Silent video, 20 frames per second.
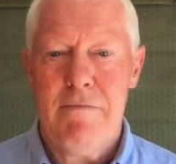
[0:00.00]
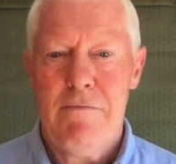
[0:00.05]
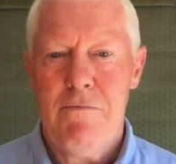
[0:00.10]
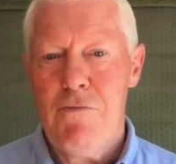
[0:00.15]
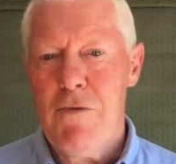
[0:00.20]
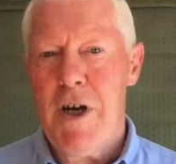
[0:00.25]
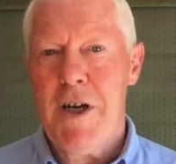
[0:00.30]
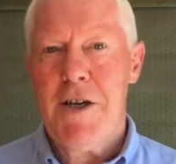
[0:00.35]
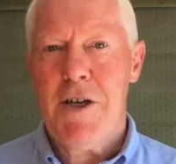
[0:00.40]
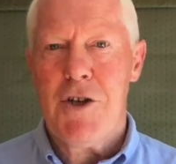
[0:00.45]

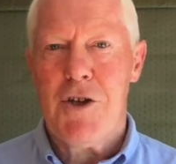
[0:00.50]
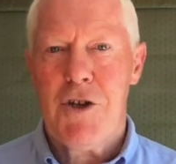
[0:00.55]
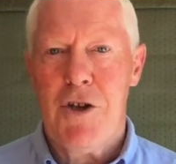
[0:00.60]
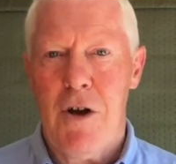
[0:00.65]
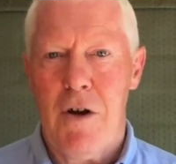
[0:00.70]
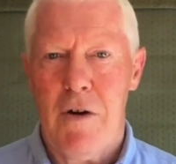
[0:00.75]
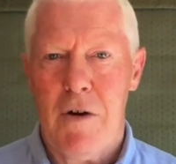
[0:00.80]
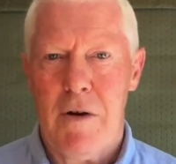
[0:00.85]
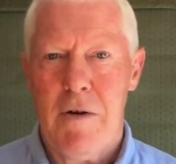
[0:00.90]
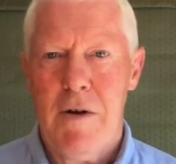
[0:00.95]
Write a
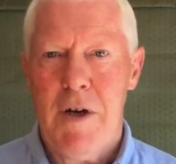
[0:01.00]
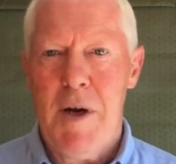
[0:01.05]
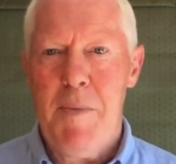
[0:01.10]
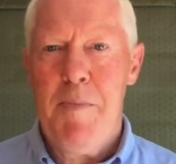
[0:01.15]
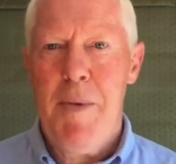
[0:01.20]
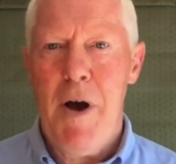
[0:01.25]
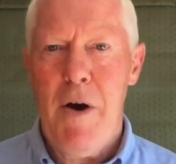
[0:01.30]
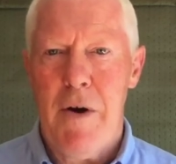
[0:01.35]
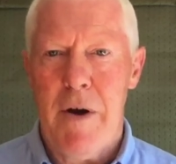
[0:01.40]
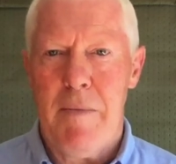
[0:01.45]
song, a
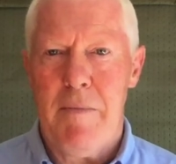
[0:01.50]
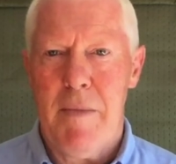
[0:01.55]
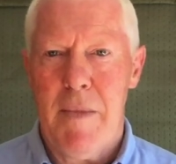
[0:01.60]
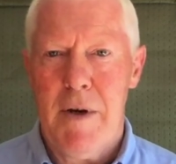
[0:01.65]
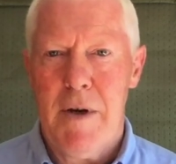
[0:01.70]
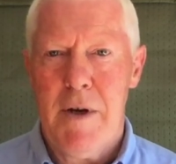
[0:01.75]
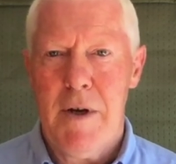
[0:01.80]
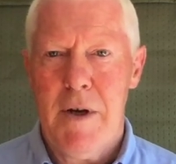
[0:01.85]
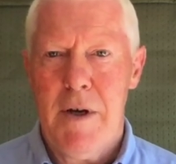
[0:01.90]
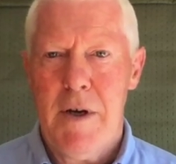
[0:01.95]
poem.
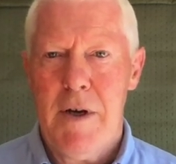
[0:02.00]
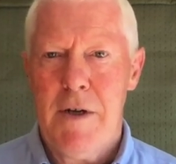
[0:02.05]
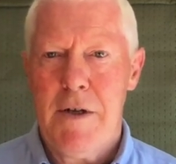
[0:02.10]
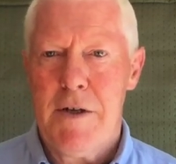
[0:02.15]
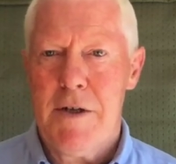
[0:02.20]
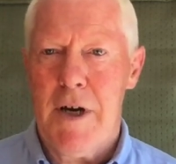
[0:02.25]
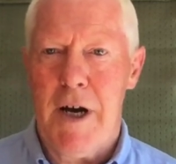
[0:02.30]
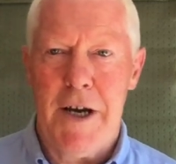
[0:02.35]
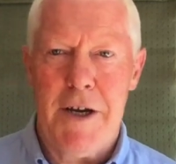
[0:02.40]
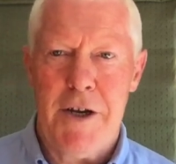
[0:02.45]

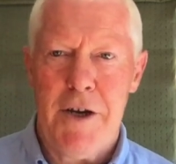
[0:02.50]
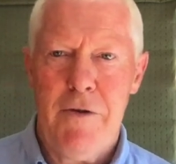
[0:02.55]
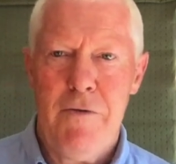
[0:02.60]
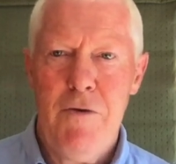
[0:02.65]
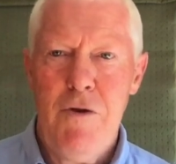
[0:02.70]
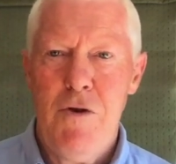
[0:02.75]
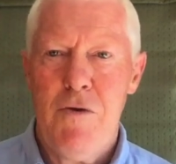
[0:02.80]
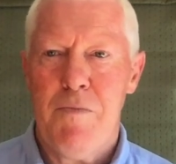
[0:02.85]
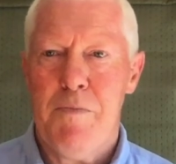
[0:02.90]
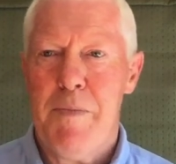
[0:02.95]
Tidy a
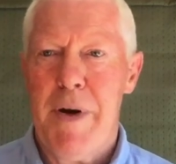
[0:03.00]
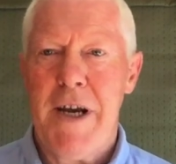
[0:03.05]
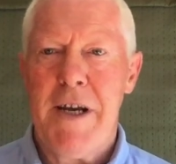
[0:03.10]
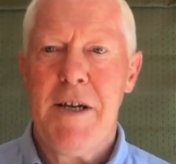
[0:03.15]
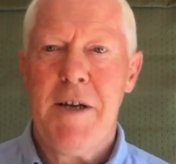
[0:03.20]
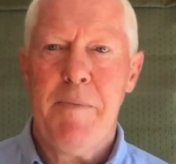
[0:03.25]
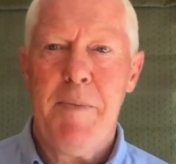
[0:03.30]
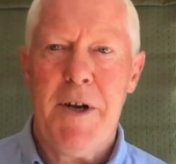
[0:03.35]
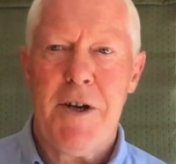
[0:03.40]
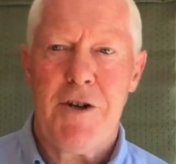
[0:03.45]
room, paint
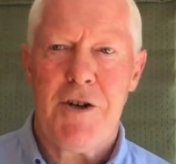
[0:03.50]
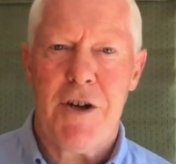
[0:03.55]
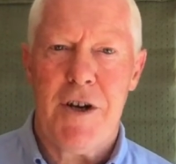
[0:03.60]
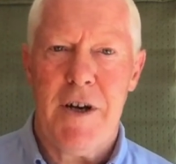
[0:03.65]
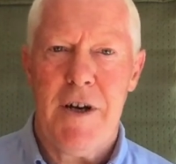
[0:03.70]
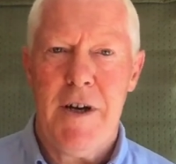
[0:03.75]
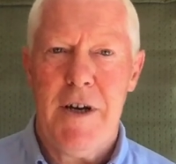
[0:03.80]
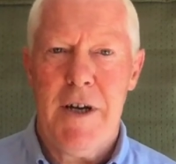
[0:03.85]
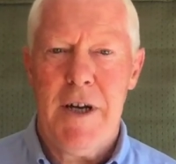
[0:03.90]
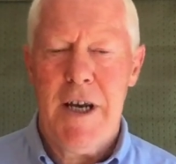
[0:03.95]
a picture.
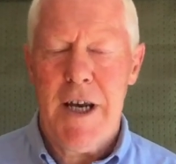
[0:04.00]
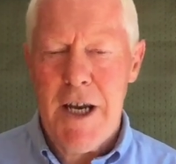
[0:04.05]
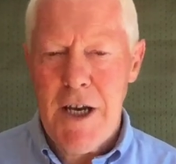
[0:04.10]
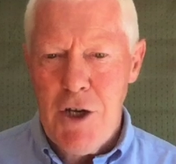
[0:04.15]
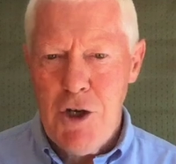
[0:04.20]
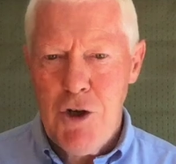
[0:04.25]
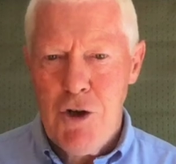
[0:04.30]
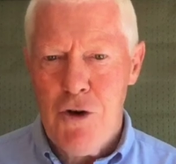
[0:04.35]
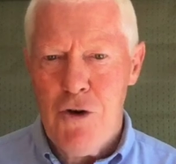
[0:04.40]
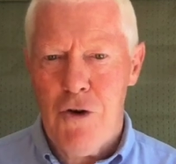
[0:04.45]

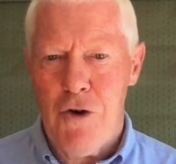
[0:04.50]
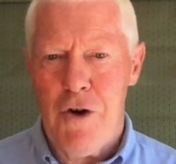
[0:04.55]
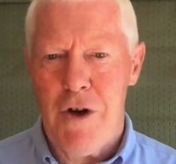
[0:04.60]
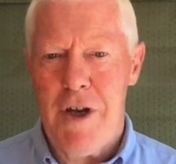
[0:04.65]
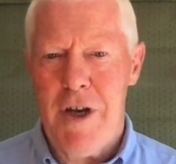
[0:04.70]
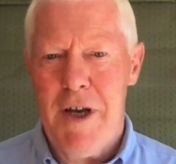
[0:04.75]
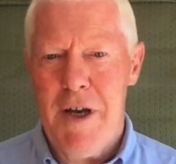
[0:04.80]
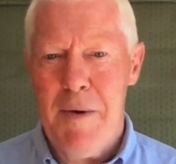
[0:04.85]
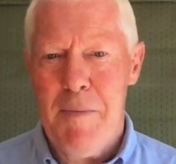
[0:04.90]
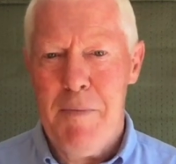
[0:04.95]
Enjoy
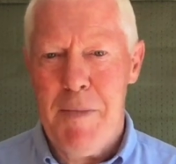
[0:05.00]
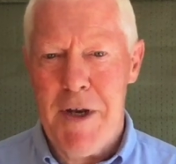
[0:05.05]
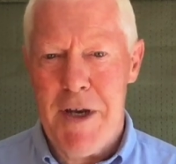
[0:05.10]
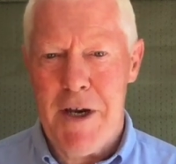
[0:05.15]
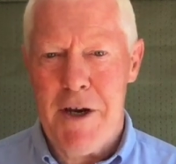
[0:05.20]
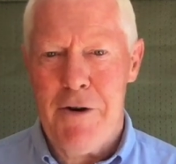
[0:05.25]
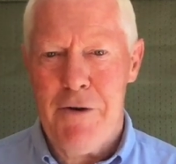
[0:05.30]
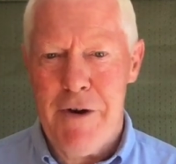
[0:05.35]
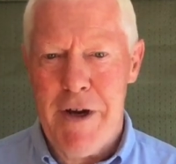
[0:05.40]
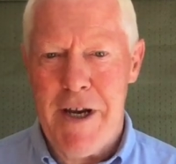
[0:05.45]

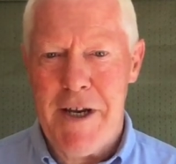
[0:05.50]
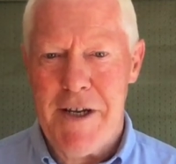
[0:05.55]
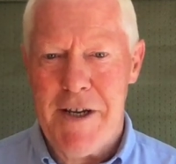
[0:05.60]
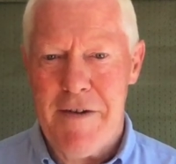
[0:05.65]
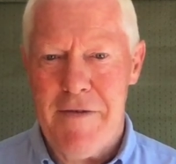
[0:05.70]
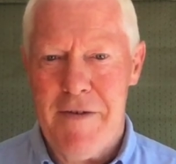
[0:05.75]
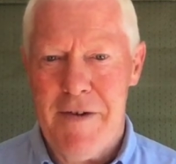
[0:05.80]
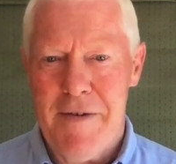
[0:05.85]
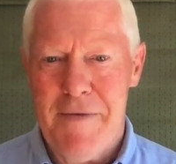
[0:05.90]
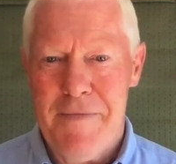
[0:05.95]
being
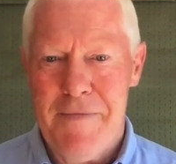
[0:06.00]
creative.